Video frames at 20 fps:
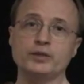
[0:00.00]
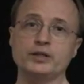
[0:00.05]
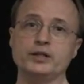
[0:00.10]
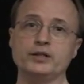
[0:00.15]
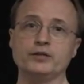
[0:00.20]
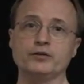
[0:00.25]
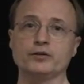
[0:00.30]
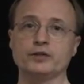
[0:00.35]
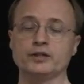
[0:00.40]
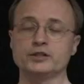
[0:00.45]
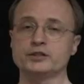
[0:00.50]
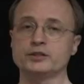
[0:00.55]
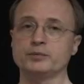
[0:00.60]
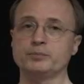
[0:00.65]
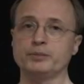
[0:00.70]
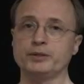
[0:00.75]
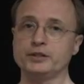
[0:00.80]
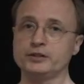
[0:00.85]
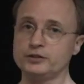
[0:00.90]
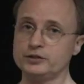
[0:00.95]
hear it as the
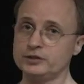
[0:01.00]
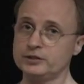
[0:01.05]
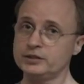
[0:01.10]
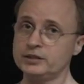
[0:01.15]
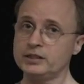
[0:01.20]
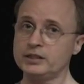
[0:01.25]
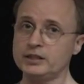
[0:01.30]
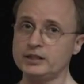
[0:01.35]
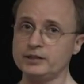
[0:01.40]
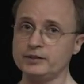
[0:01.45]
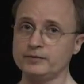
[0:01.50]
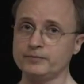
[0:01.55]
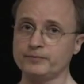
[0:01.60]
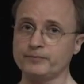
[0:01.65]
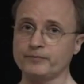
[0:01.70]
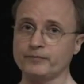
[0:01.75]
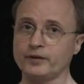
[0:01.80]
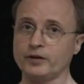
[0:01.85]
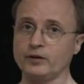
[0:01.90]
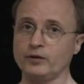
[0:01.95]
pitch C,
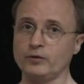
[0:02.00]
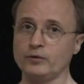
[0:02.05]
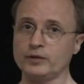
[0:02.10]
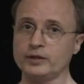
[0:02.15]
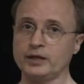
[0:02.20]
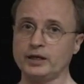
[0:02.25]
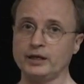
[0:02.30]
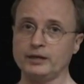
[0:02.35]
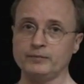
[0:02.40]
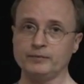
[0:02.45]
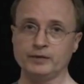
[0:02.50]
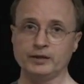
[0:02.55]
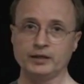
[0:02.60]
okay?